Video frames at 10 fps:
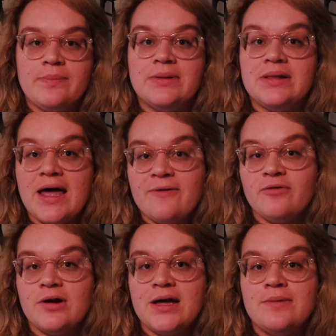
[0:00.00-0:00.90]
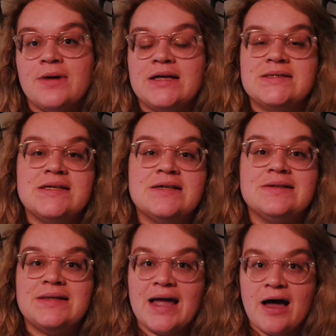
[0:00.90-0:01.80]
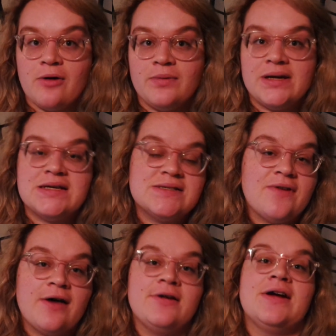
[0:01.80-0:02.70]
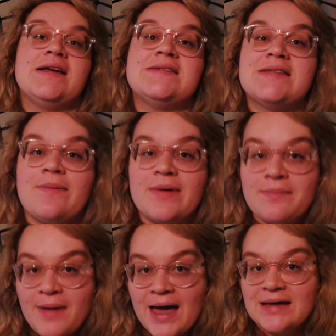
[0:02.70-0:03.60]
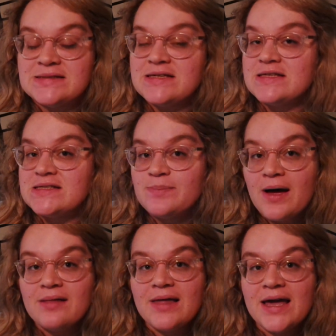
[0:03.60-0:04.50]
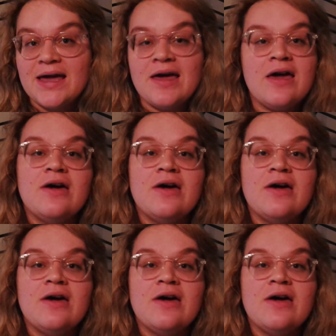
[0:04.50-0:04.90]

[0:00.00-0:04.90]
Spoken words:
play for him until now when his father is stepping back into the spotlight,